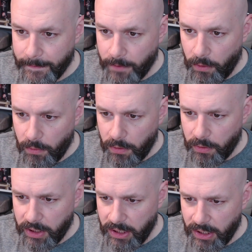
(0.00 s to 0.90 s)
Oh,
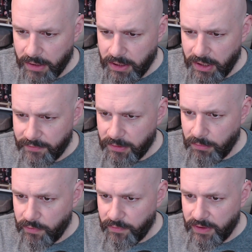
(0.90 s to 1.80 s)
okay. I'm going to have to
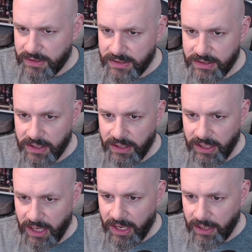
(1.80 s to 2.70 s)
move this to
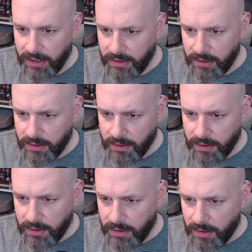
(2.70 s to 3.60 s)
the end.
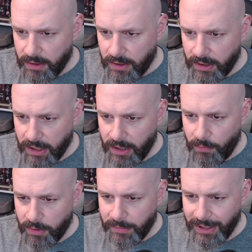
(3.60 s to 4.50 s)
I got
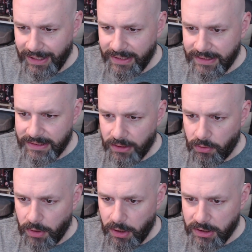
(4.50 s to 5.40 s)
one of my links in the
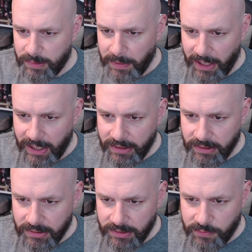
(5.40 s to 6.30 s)
wrong spot.
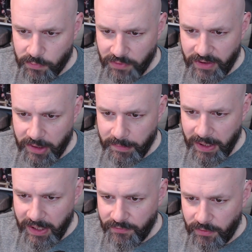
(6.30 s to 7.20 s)
It's very
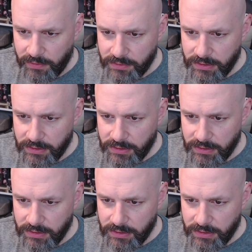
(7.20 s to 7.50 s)
painful.